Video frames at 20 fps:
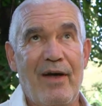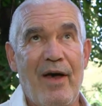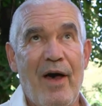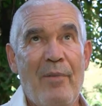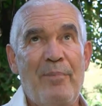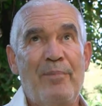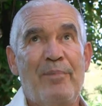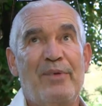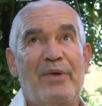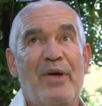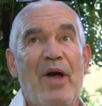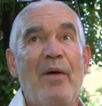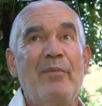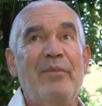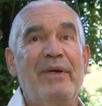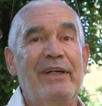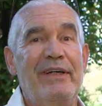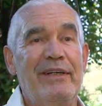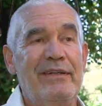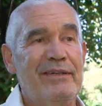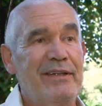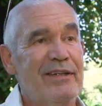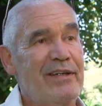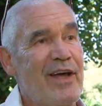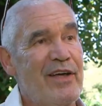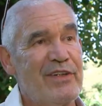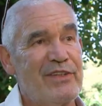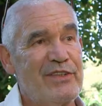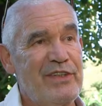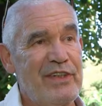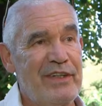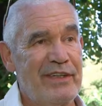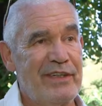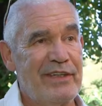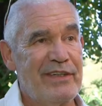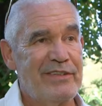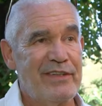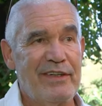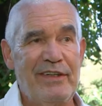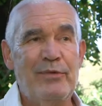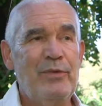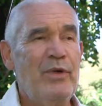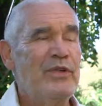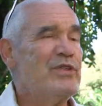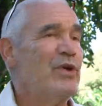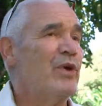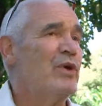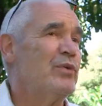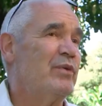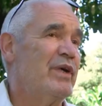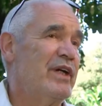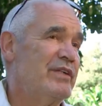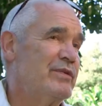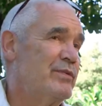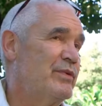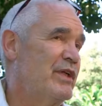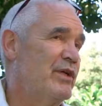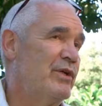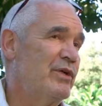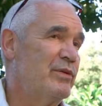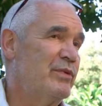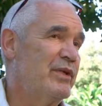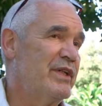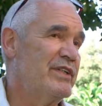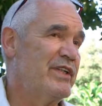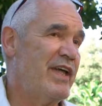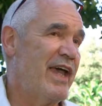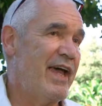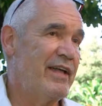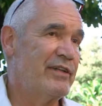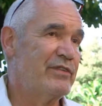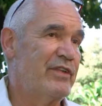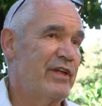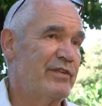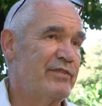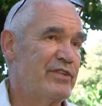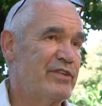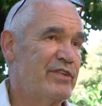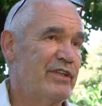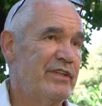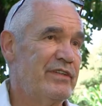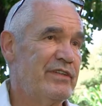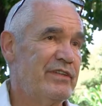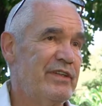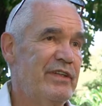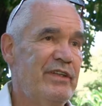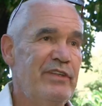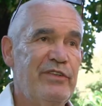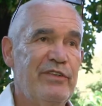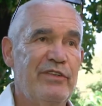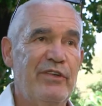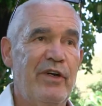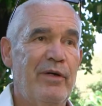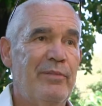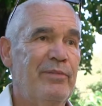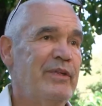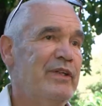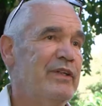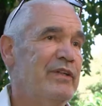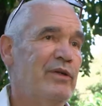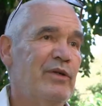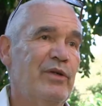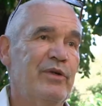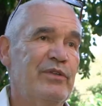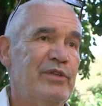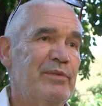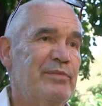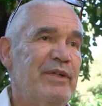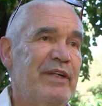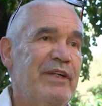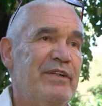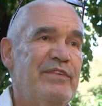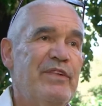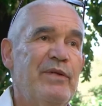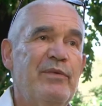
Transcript: upcoming in the last years, we always had refugees in Europe and all over the place.